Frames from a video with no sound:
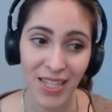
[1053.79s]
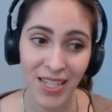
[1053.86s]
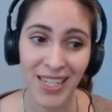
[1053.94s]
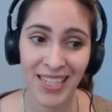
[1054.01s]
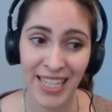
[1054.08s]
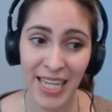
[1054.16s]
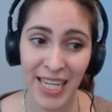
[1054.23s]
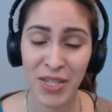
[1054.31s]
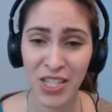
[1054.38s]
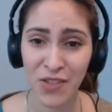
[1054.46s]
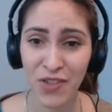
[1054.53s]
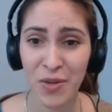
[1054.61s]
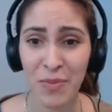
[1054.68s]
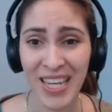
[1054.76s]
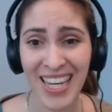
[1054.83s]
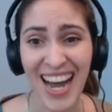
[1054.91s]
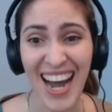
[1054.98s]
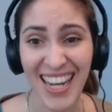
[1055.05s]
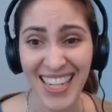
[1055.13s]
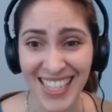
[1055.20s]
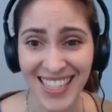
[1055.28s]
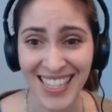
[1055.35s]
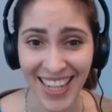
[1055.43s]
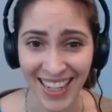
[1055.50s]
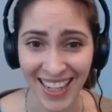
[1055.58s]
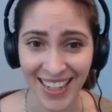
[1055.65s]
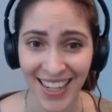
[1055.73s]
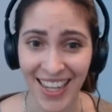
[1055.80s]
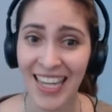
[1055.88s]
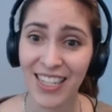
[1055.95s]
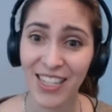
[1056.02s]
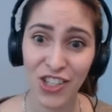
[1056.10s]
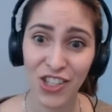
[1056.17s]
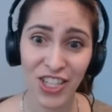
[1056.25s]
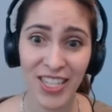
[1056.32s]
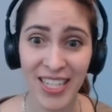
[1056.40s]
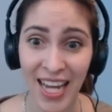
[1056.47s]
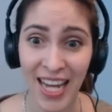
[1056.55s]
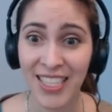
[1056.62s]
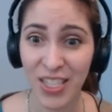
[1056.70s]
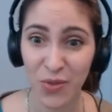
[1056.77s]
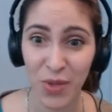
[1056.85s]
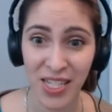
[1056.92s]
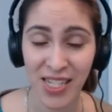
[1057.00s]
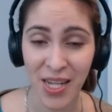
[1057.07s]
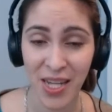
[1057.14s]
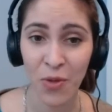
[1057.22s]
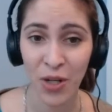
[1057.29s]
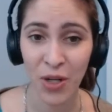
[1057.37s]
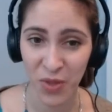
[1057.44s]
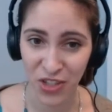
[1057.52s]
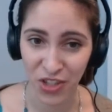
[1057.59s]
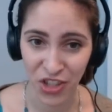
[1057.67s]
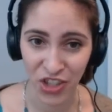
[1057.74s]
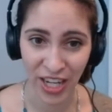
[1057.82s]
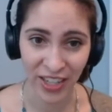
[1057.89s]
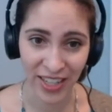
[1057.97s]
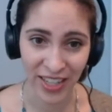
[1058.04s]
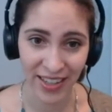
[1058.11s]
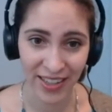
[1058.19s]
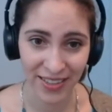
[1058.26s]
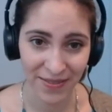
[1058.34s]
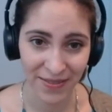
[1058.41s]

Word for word: and keeps right. us from being isolated because you're connecting with someone when you're sharing.